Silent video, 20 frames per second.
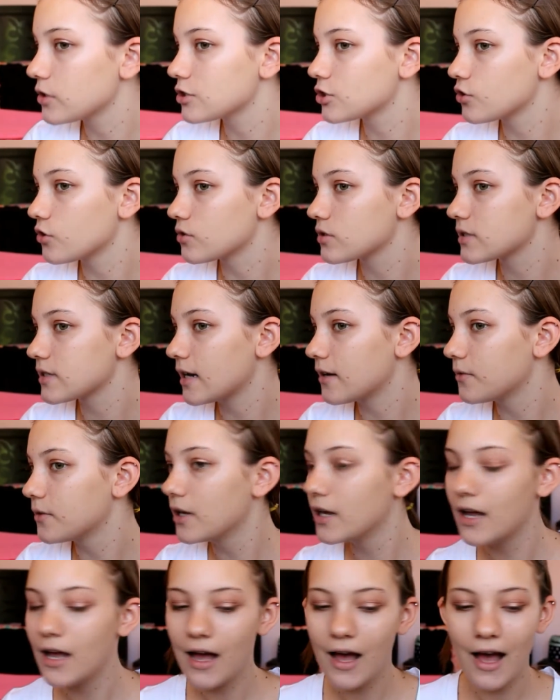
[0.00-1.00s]
brush strokes now.
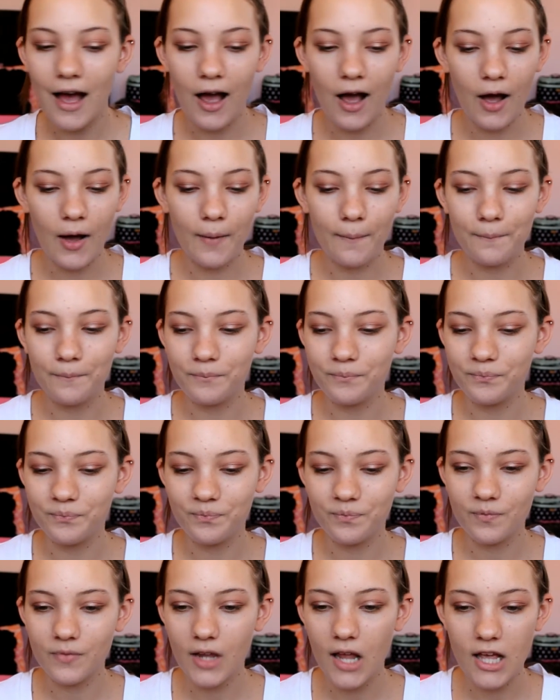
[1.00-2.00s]

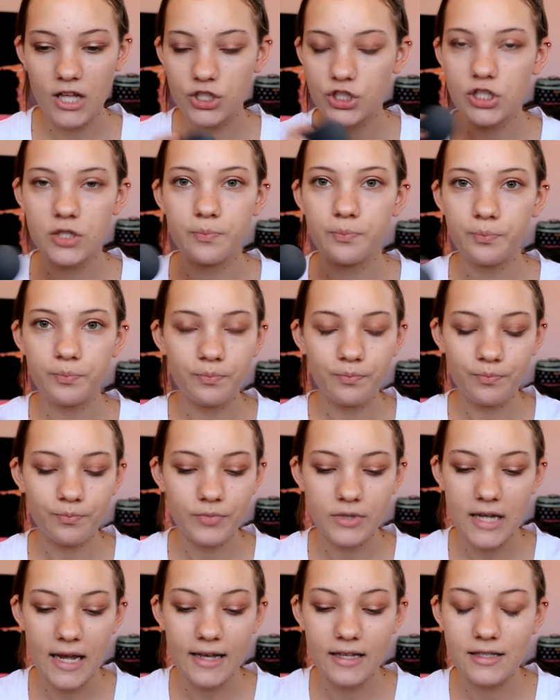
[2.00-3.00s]
It just
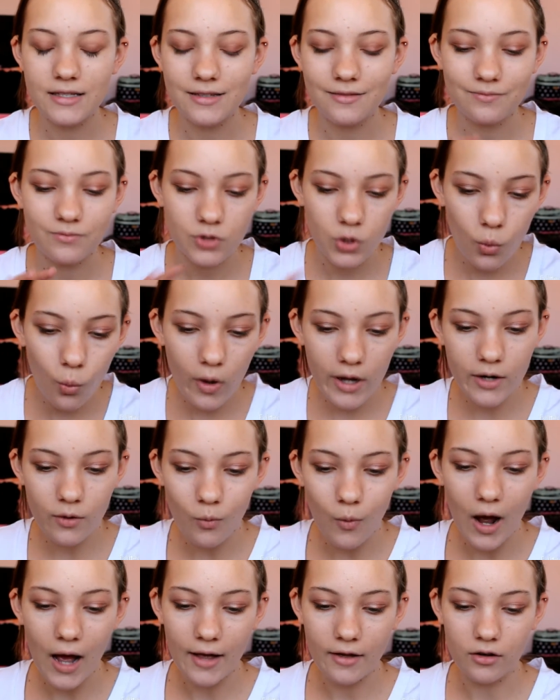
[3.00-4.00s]
takes quite a
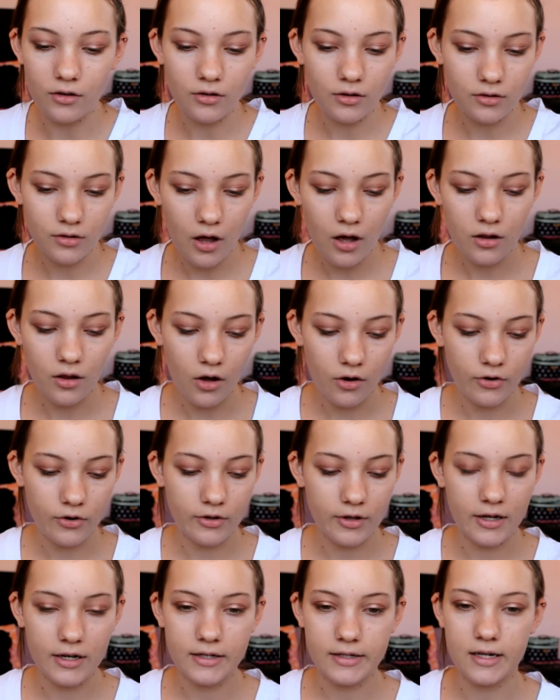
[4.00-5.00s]
while, a lot
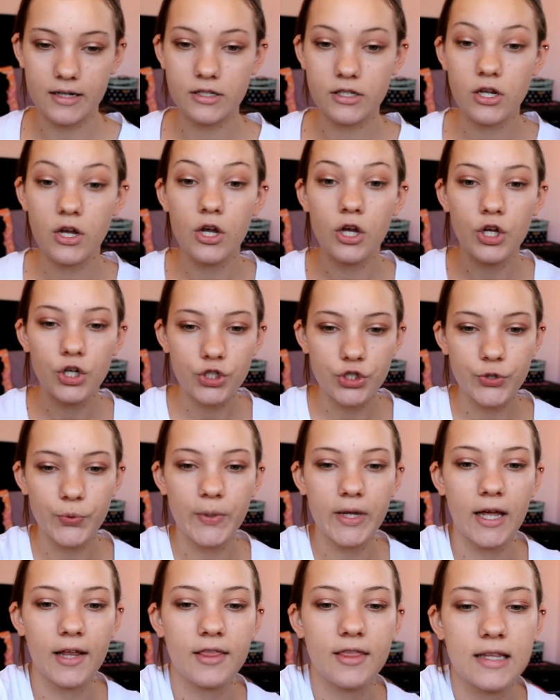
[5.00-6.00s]
longer than it does
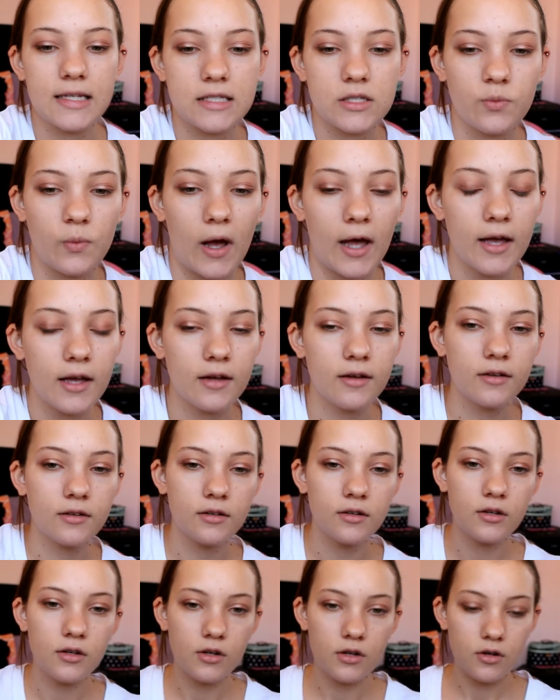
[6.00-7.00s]
doing it this way.
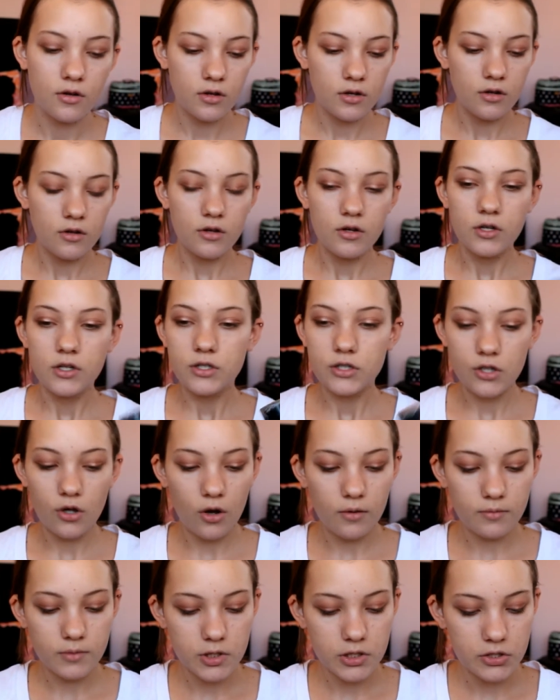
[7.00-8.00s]

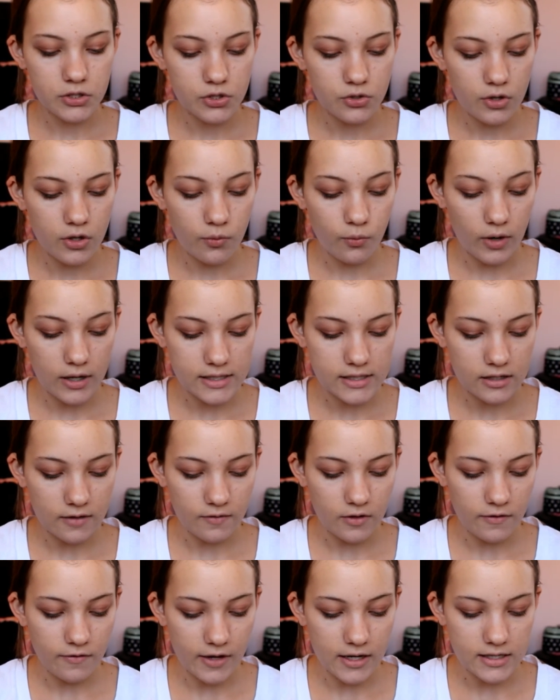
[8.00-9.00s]
So I'm just going to do the rest of
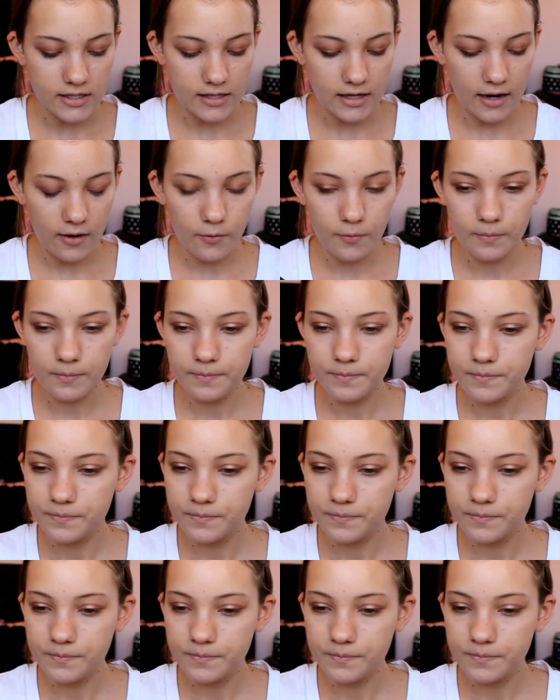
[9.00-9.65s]
the face now.